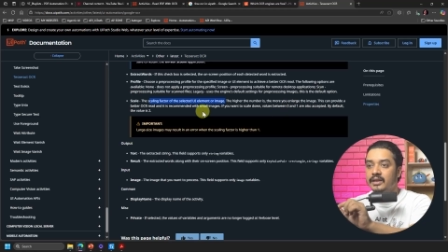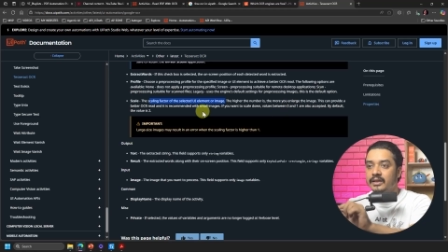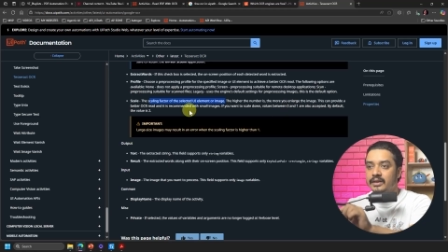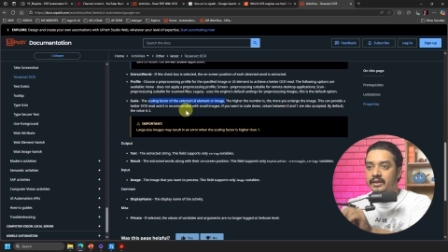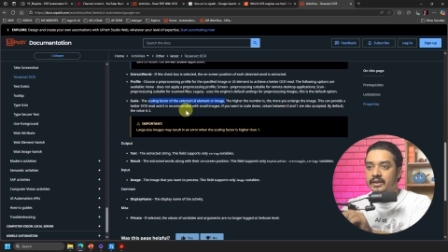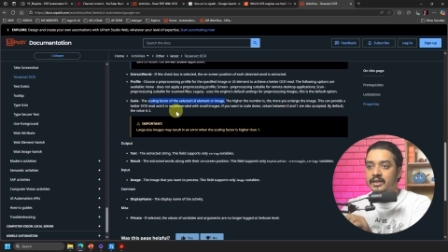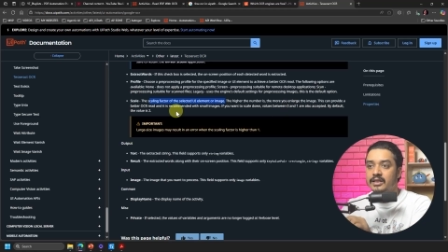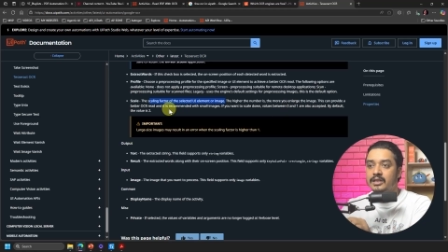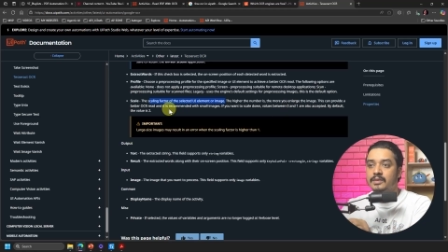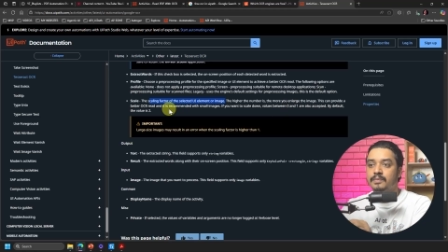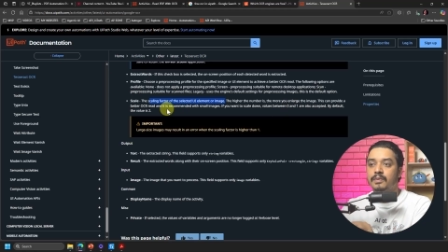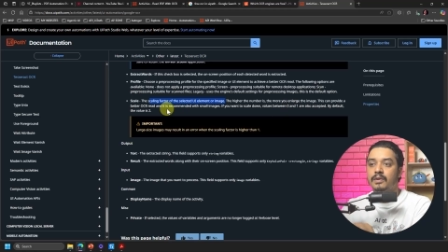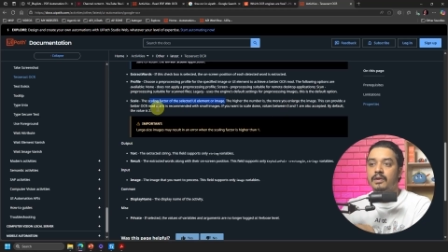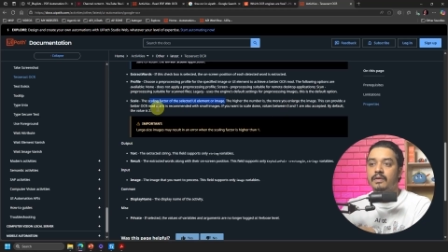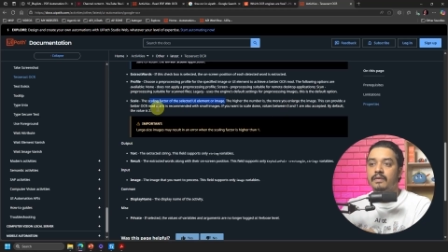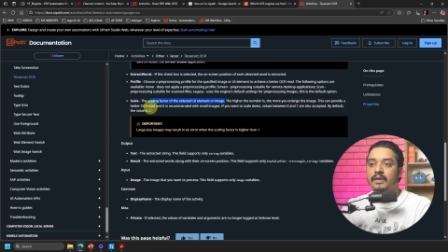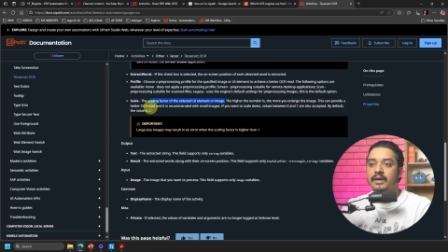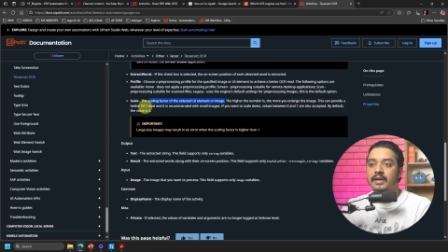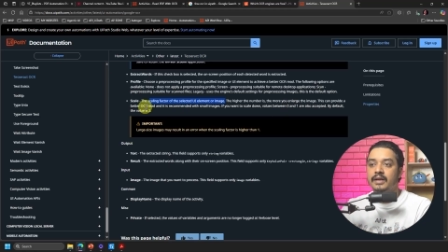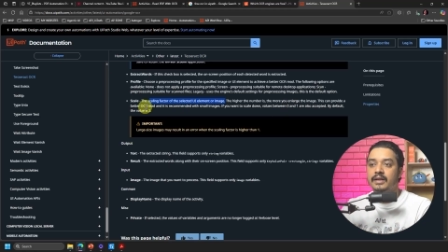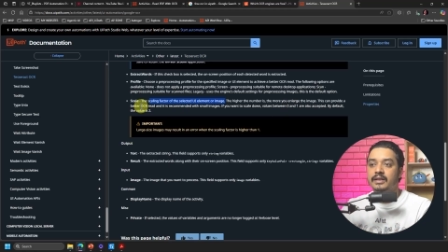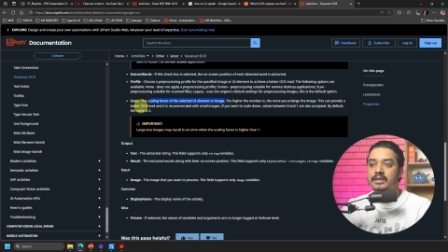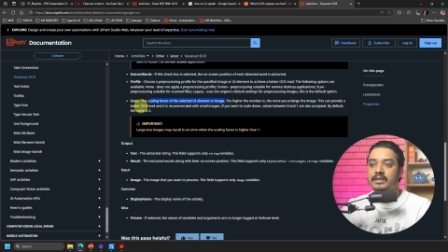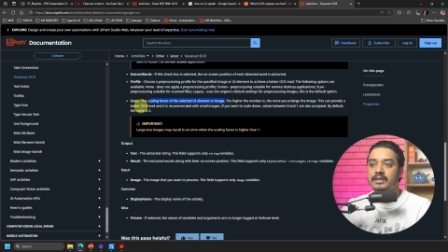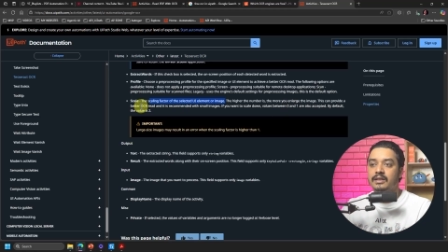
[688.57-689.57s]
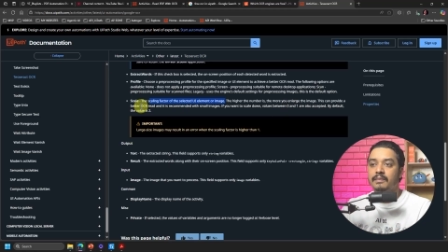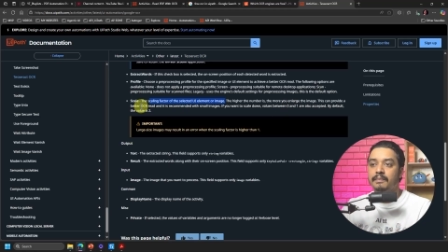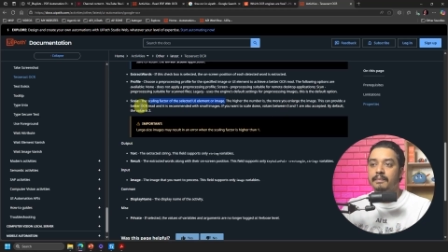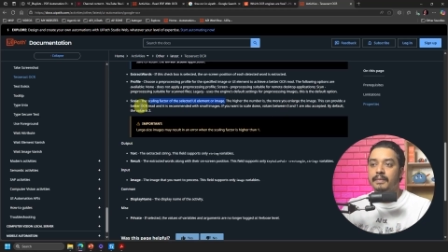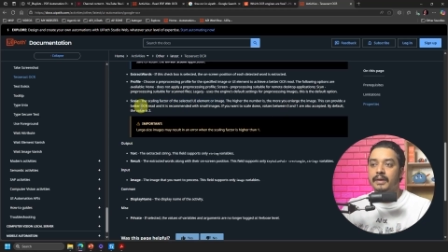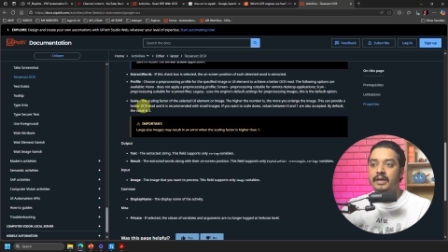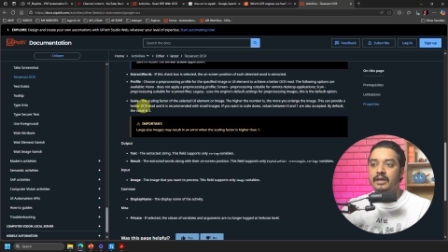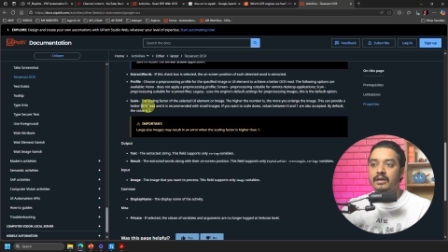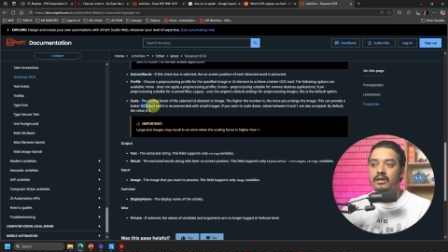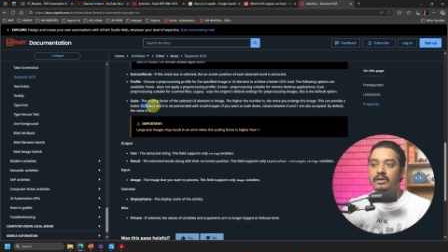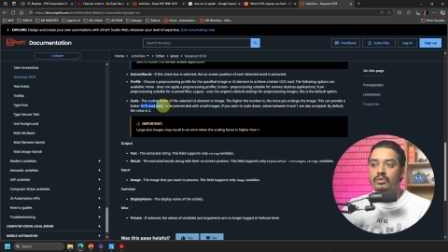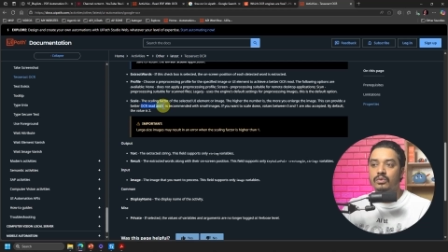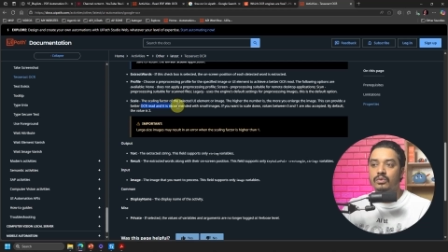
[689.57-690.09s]
This provides a
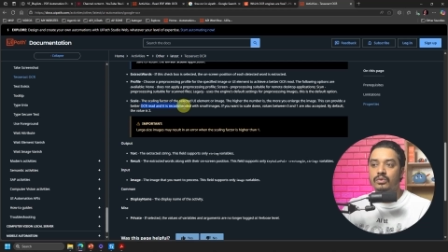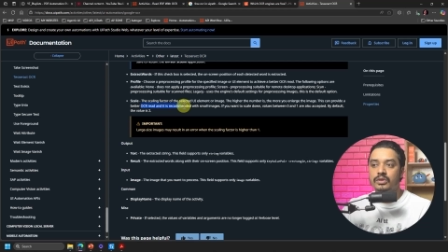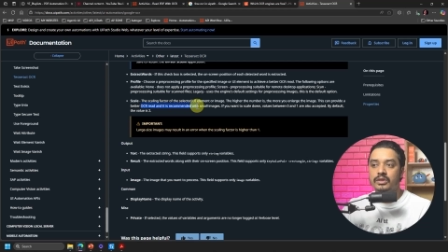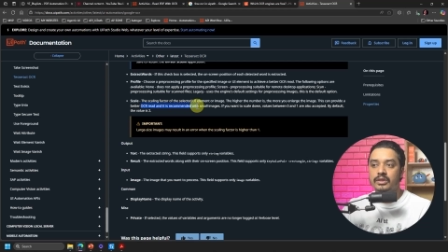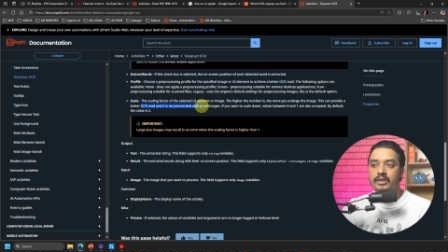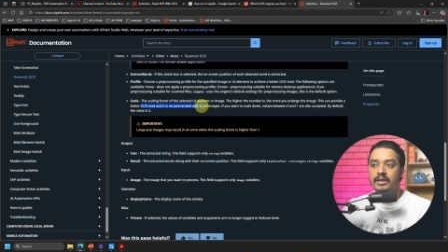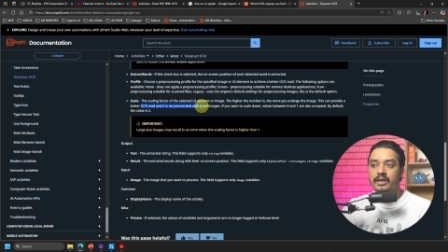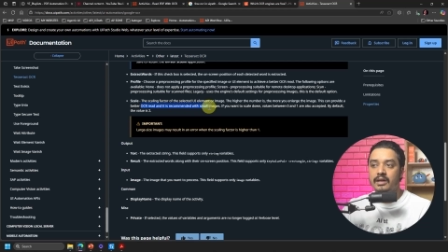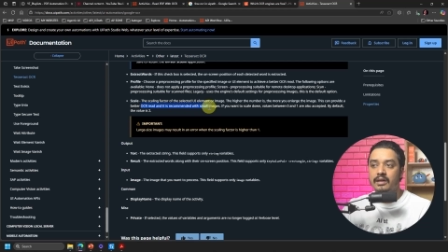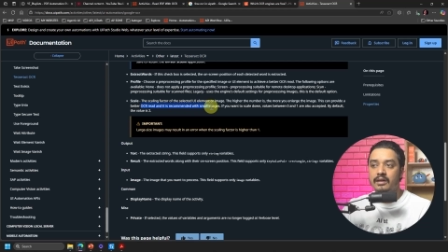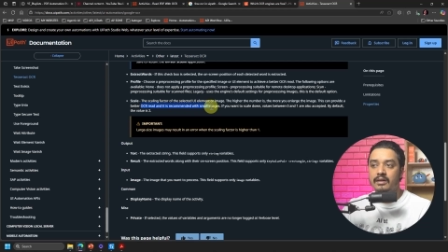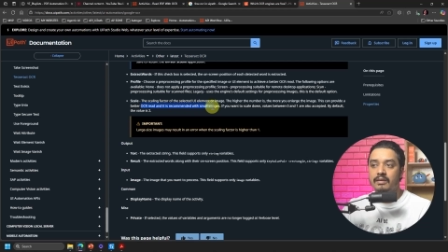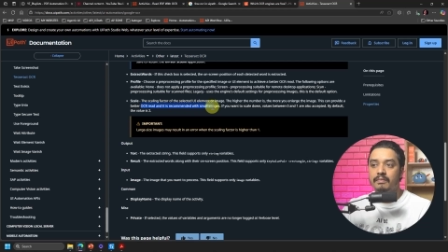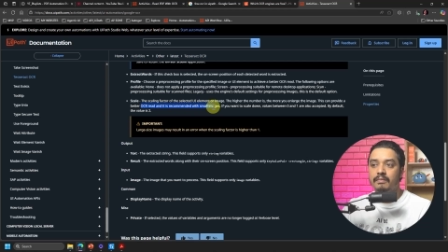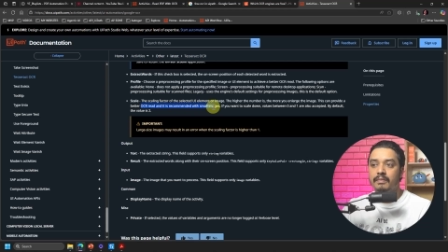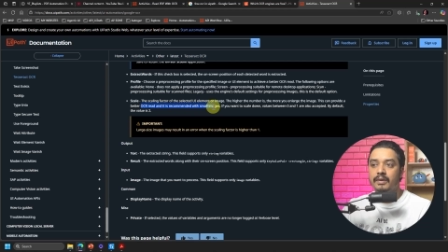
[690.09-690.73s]
better OCR,